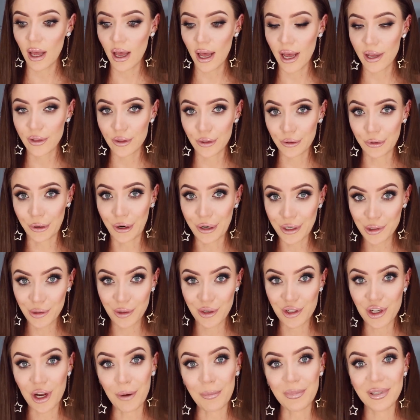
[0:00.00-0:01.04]
at the
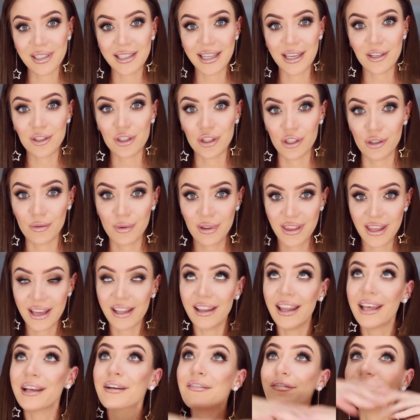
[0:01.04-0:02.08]
grocery shop as they do with
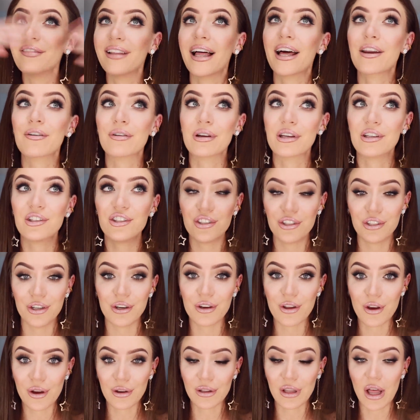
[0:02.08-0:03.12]
their like flattering
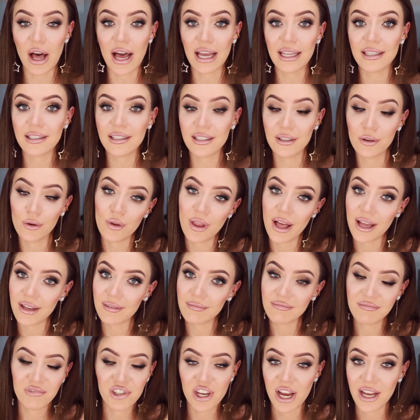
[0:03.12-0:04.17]
studio lights and all
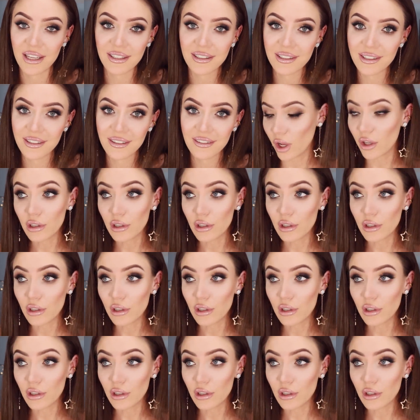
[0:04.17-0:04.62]
that jazz.